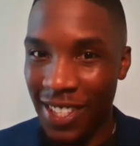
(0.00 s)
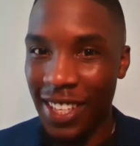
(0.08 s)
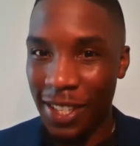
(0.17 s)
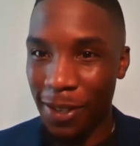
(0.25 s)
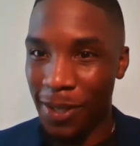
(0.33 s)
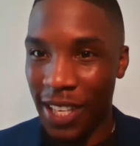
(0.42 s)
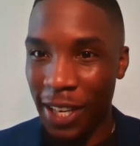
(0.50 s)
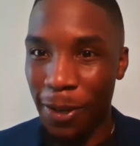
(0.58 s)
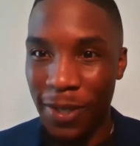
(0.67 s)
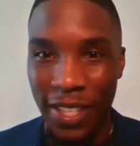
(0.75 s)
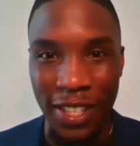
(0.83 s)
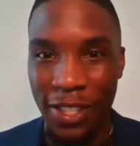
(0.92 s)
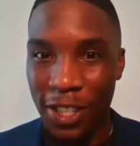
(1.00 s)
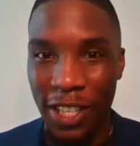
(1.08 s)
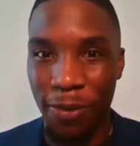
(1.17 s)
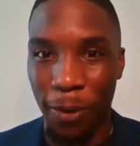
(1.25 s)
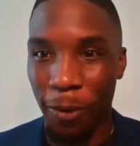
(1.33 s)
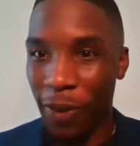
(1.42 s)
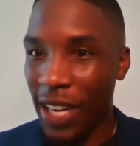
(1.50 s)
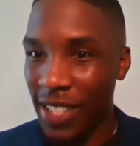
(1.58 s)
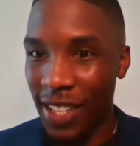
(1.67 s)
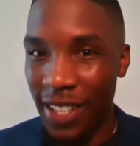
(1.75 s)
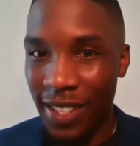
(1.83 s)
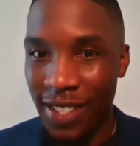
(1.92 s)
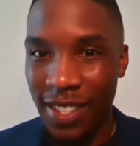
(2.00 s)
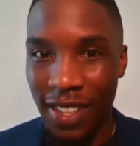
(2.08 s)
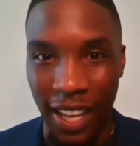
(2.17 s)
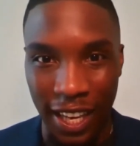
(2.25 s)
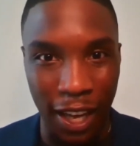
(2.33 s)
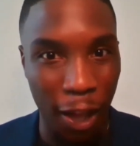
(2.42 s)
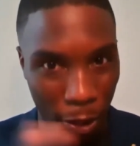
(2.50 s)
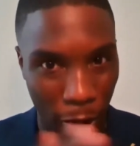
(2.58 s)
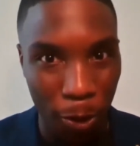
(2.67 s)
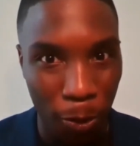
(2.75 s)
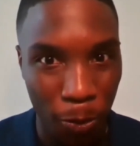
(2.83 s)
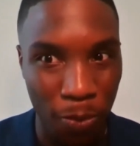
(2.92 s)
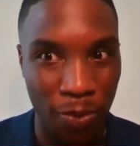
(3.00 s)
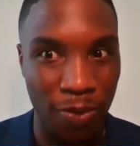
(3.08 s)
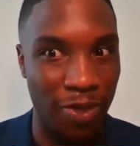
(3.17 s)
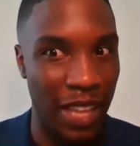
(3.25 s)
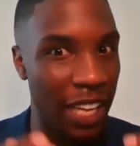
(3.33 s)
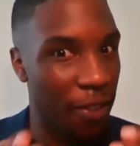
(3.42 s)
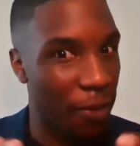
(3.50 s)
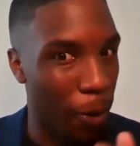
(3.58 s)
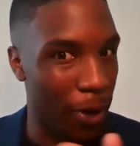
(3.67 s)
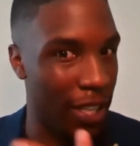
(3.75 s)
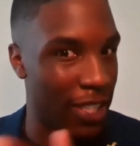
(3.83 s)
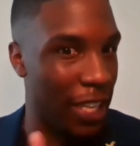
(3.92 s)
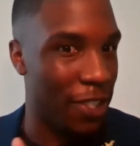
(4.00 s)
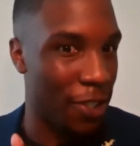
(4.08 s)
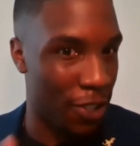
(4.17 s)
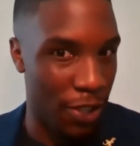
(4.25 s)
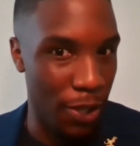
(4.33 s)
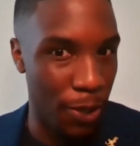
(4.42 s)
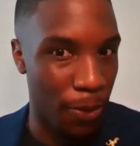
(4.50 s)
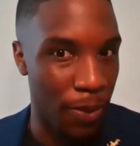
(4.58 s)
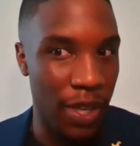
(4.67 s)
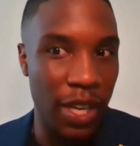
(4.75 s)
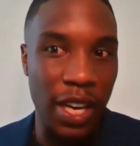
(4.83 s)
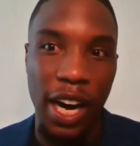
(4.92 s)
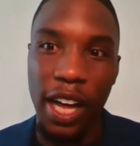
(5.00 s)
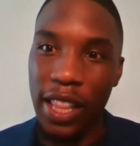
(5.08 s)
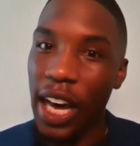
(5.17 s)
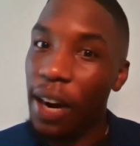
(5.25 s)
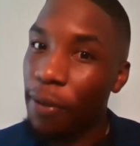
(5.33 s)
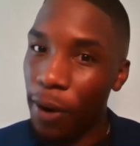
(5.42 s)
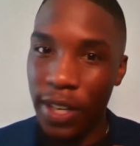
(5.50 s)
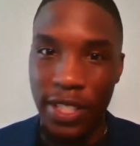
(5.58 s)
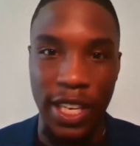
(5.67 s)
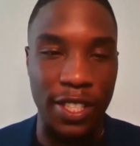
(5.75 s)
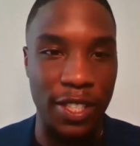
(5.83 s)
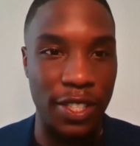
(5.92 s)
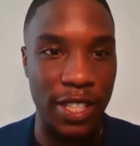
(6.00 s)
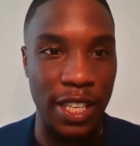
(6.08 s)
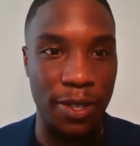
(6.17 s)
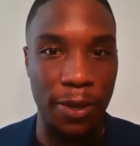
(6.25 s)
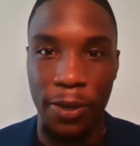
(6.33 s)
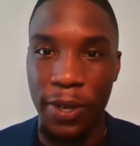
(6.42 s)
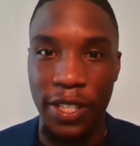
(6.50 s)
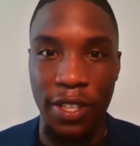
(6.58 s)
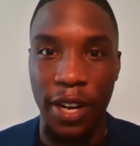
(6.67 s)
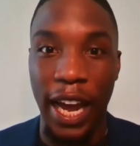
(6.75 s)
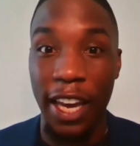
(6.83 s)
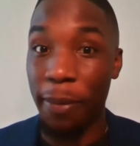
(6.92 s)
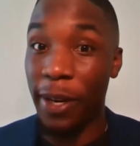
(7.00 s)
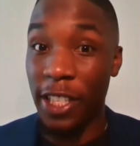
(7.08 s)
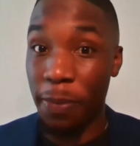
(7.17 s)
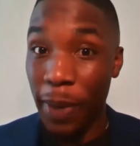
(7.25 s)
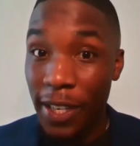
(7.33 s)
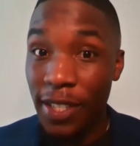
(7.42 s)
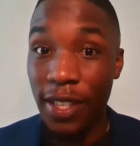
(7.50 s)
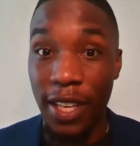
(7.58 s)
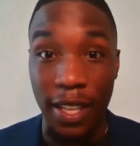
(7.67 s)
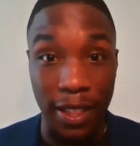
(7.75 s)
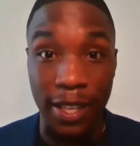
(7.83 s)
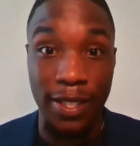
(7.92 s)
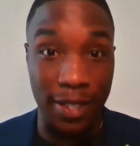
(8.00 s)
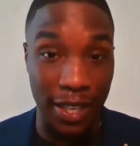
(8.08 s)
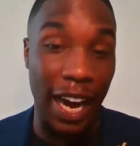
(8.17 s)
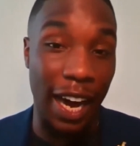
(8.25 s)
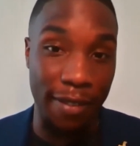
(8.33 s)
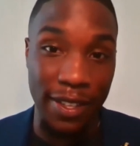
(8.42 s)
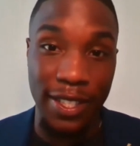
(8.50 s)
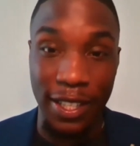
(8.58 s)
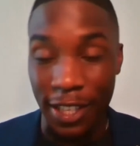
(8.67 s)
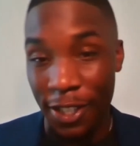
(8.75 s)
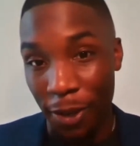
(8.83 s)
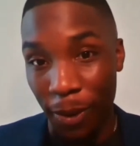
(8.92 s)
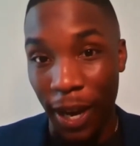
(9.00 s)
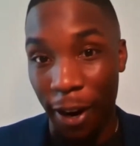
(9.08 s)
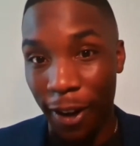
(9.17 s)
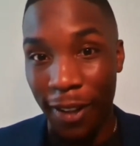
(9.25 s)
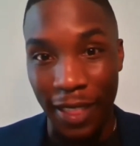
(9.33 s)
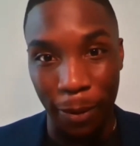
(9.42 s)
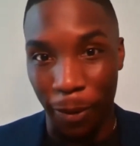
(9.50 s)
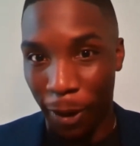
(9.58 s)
and digital skills isn't just for residents like alone. That's for organizations too. A lot of organizations need to increase their acumen, especially in this obviously digital era that